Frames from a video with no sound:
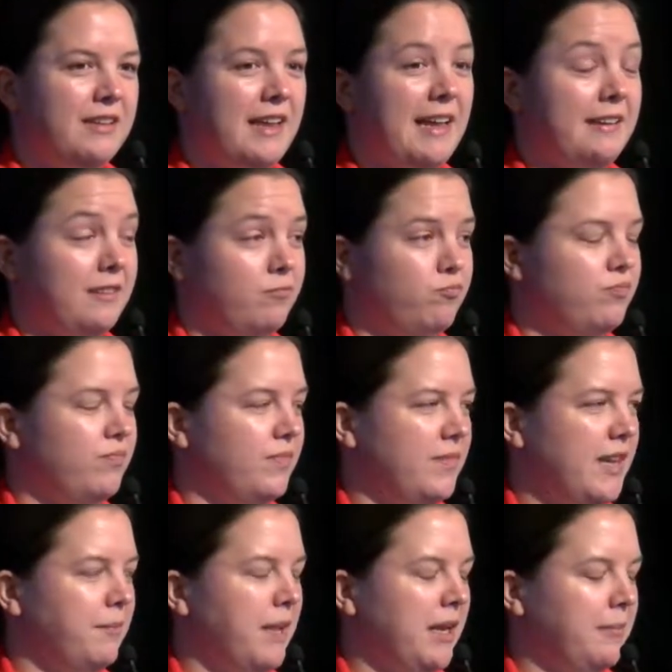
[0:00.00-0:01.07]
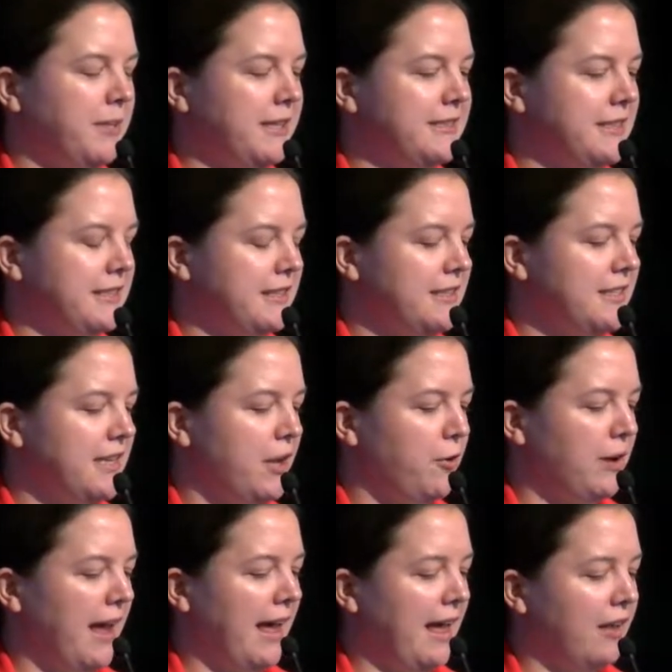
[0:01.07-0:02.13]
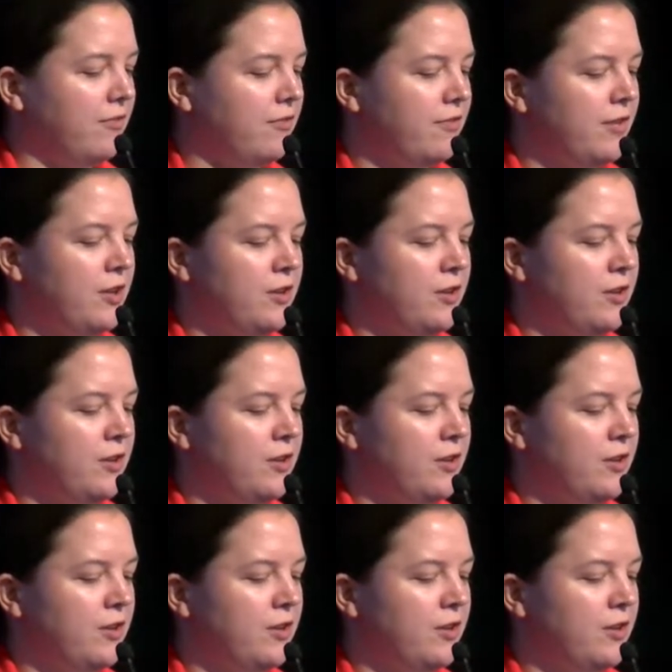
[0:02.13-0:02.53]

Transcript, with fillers: and in many places continue to have,